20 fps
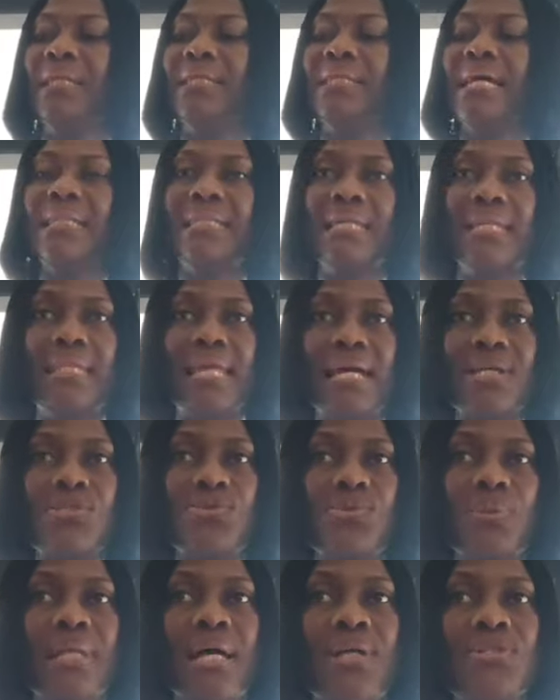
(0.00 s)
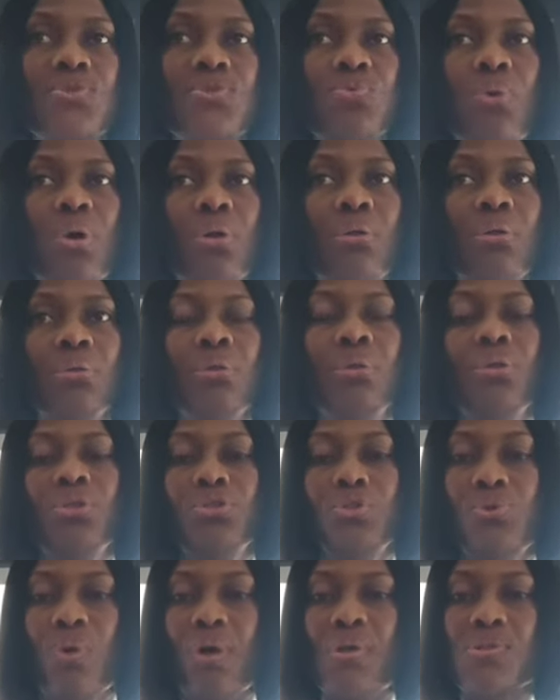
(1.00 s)
Then the next one as well,
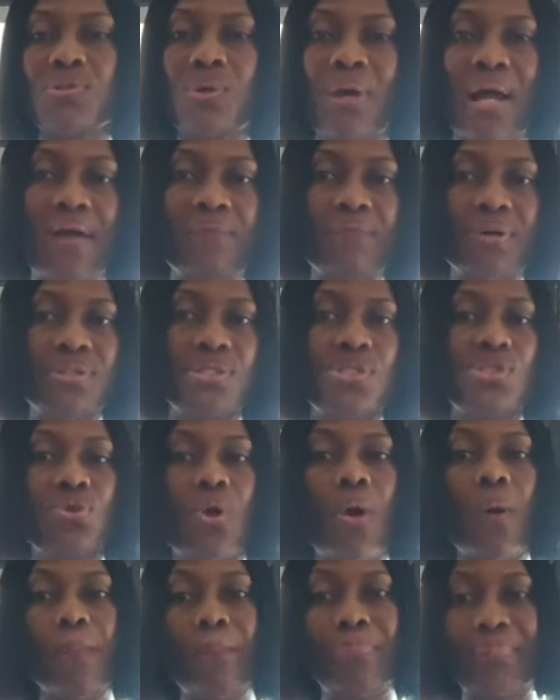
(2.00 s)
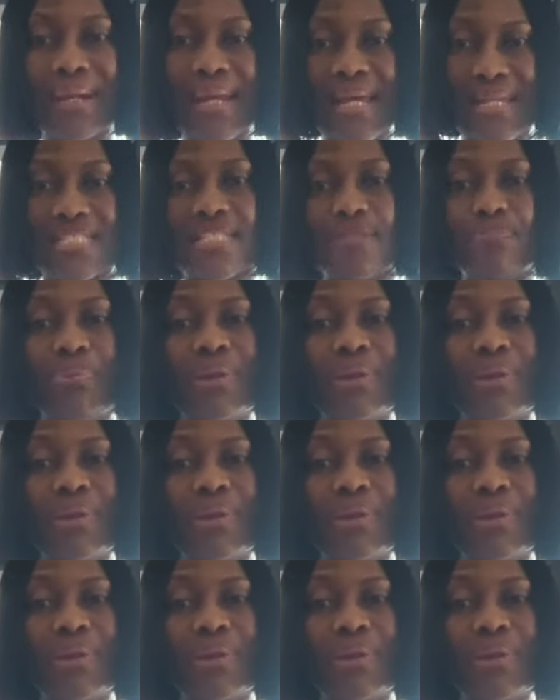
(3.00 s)
you also have what is called brands.